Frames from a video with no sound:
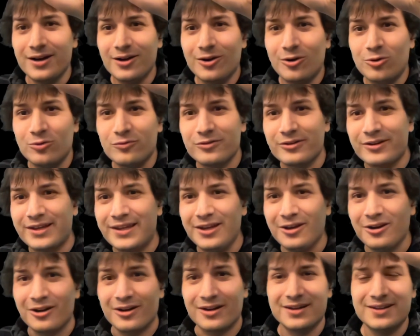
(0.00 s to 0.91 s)
over
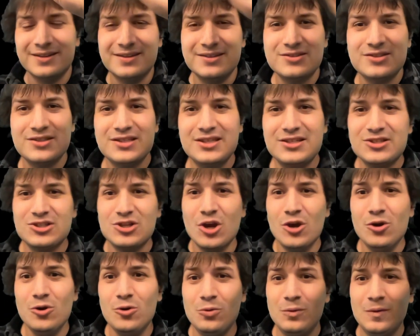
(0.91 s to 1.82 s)
here. It's these
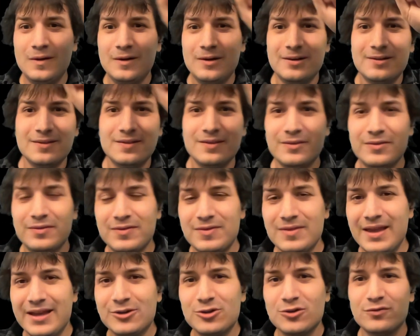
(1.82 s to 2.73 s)
two
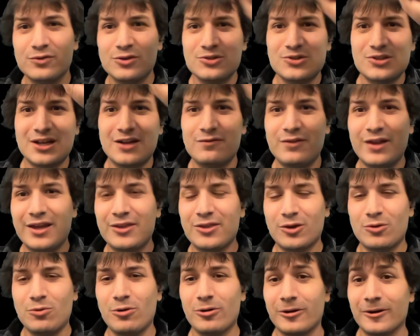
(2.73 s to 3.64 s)
intervals of length a
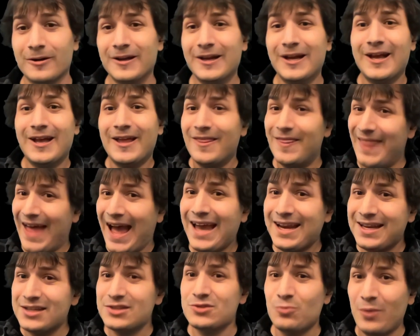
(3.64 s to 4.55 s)
quarter. That
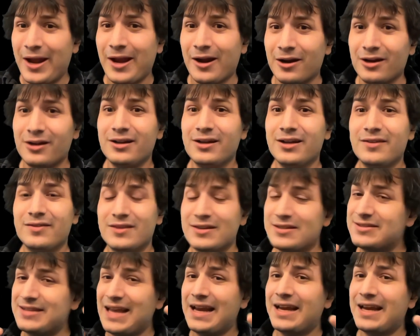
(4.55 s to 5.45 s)
is where the
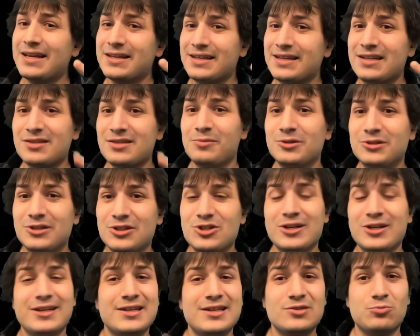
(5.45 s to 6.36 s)
second decimal digit
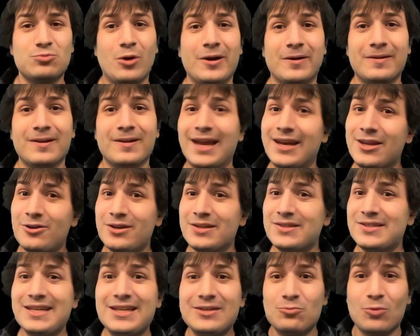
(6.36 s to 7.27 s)
is 1. And you can
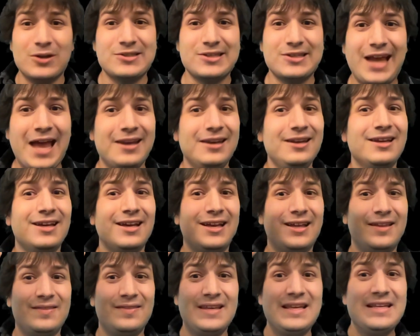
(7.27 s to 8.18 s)
see, once again,
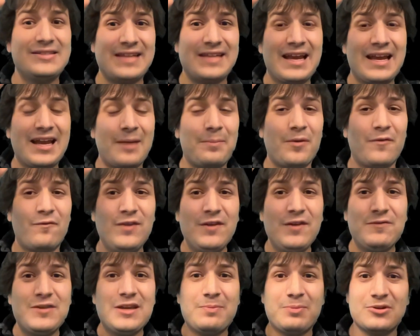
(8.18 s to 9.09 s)
these take up
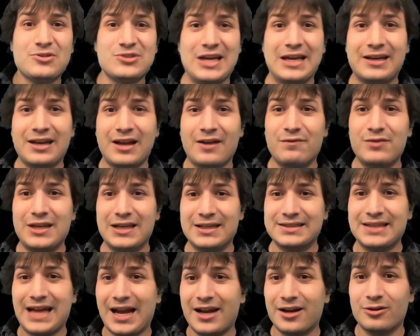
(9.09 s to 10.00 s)
50% of the
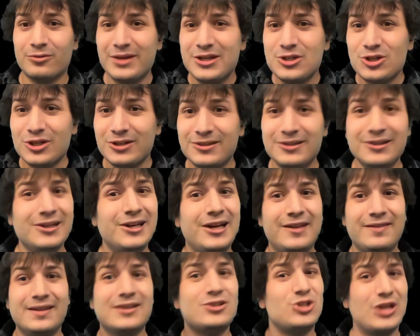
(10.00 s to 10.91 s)
entire region.
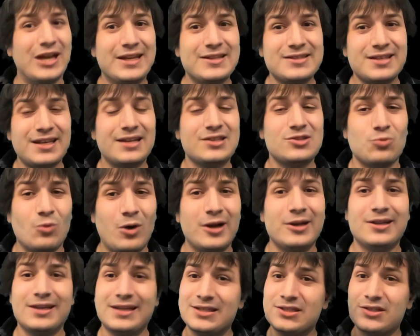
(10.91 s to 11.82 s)
The chance that it's 1
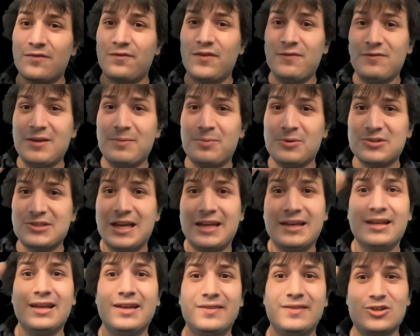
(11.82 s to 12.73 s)
is
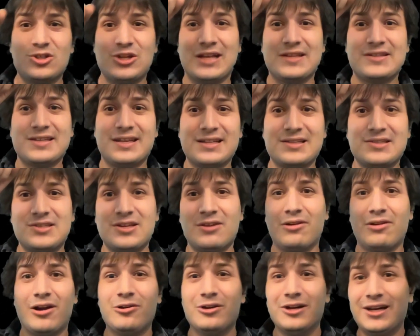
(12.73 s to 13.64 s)
50%. The chance that it's
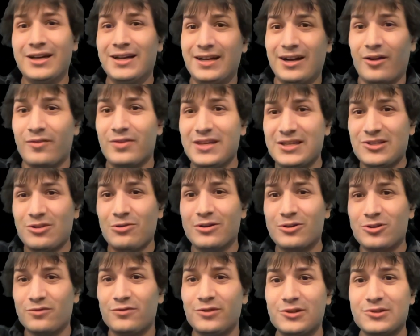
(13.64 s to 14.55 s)
0, or these two
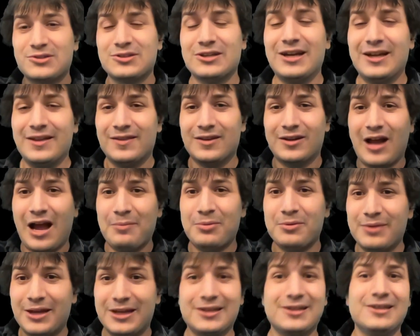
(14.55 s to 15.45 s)
intervals, the
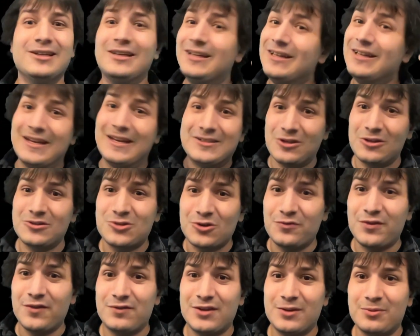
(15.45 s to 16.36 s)
complement, is also
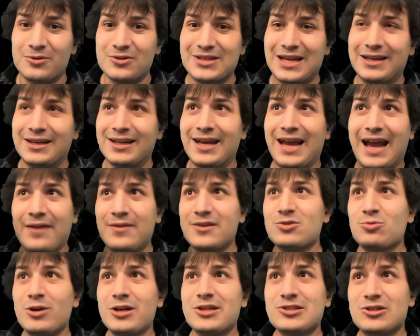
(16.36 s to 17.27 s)
50%. And
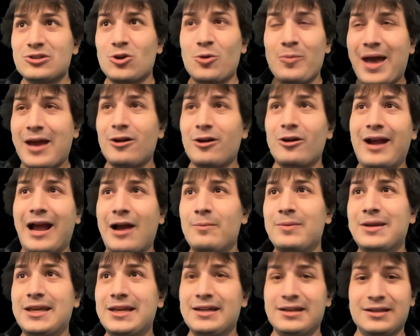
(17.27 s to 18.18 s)
this works no matter how
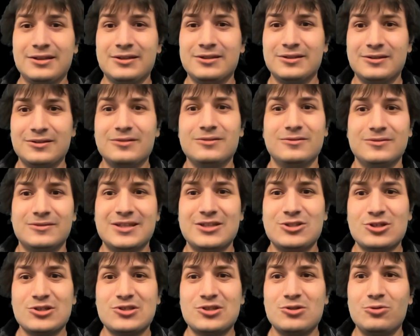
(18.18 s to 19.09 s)
many
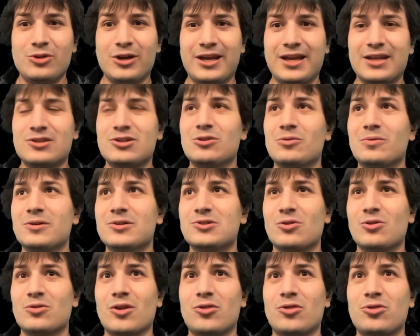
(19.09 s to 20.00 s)
digits you look into. So
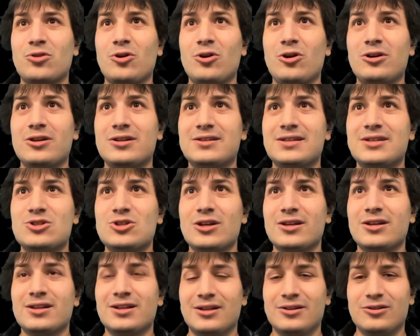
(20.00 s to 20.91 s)
the third digit
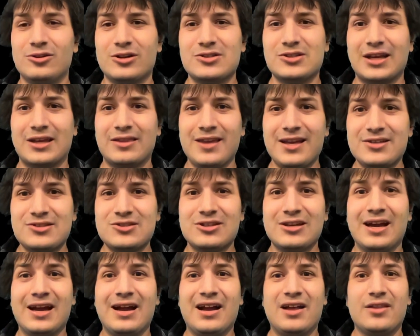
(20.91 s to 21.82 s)
looks like this.
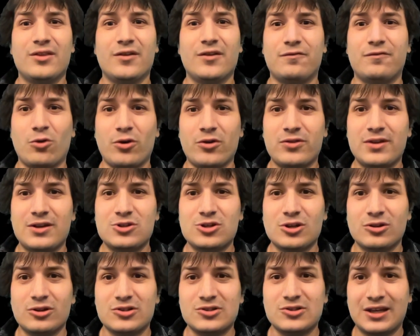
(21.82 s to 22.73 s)
The fourth digit
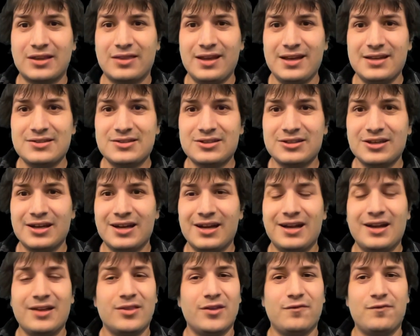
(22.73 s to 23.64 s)
looks like this.
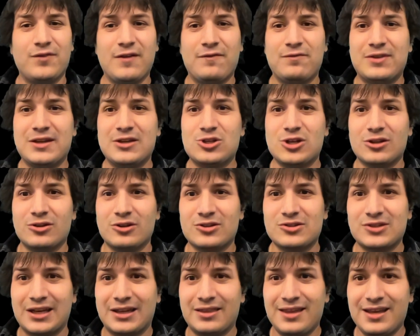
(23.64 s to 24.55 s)
The fifth digit looks
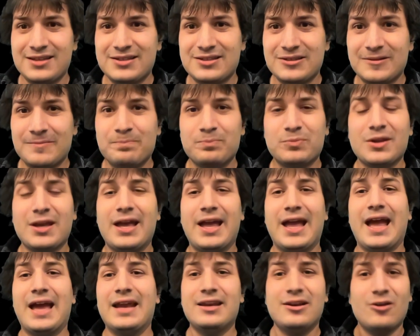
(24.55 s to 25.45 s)
like this.
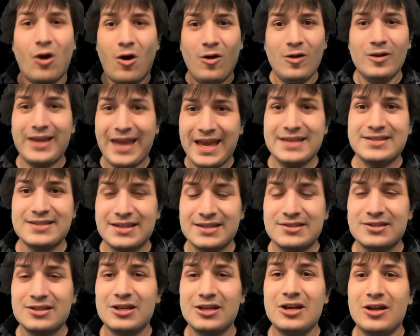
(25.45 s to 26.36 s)
And in all
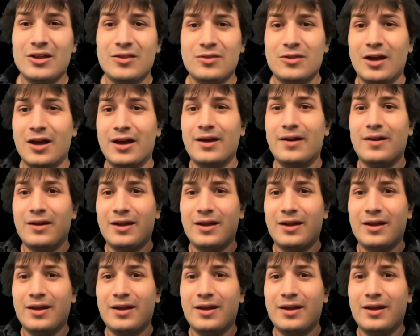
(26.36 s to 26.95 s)
cases, the